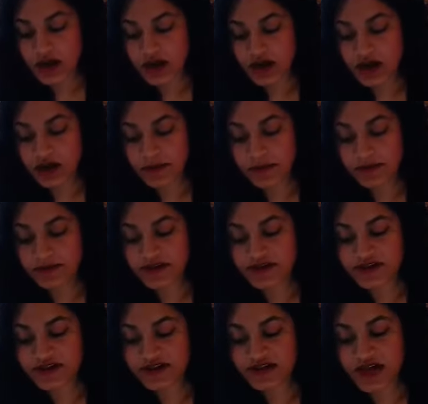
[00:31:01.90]
uh,
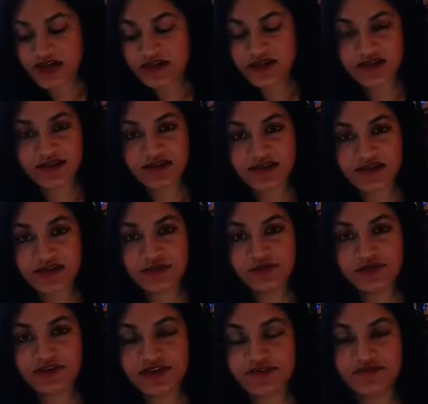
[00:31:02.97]
personally, I think it's a
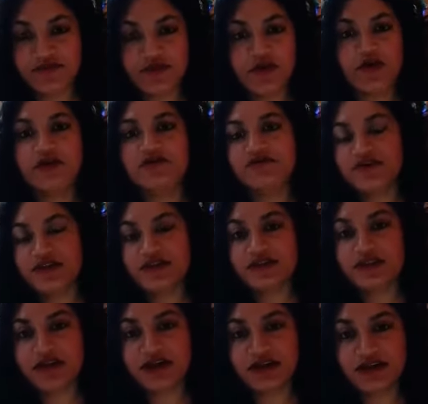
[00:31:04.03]
huge gift for all of us,
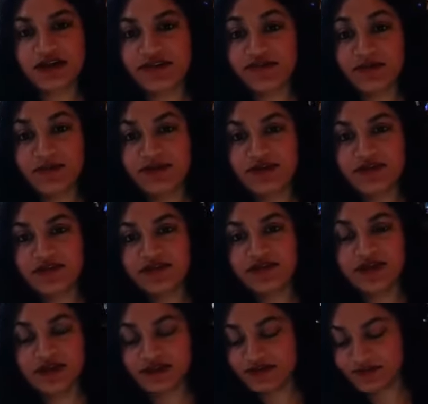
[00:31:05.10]
and everybody's
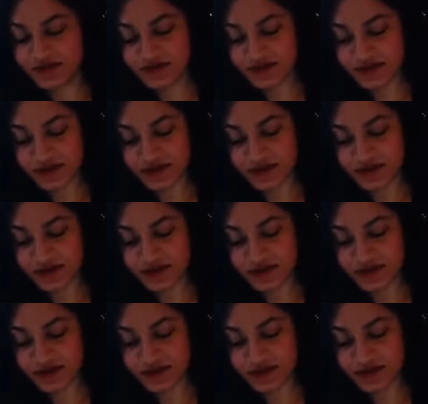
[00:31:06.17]
creative.